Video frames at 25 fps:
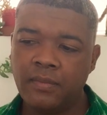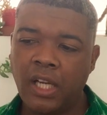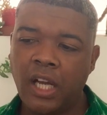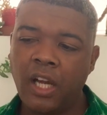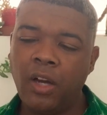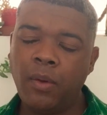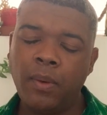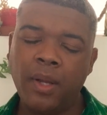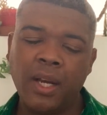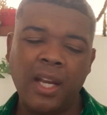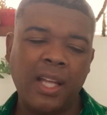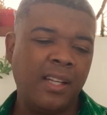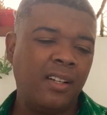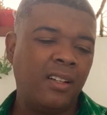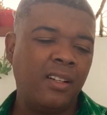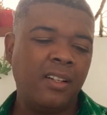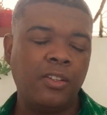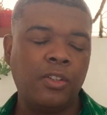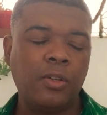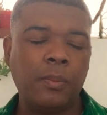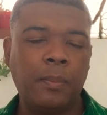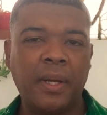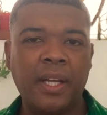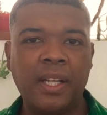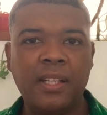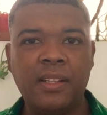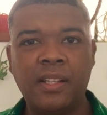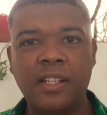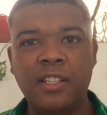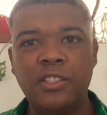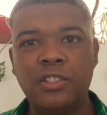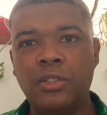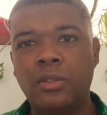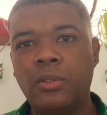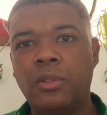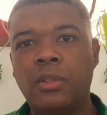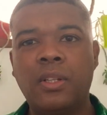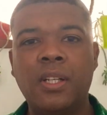oh well, I don't need to pay
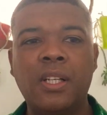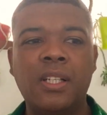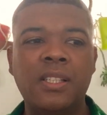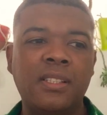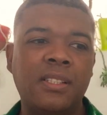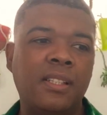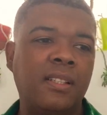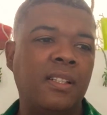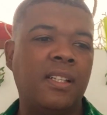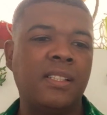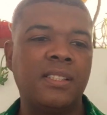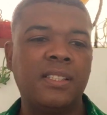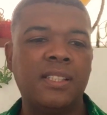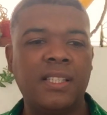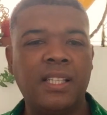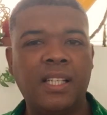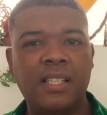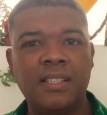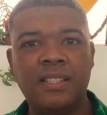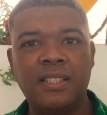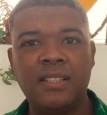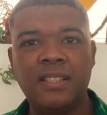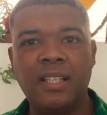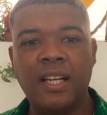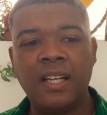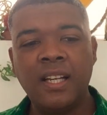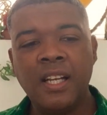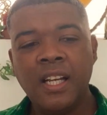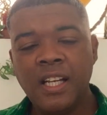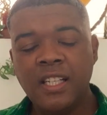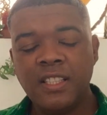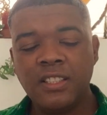attention to this and this and this and that.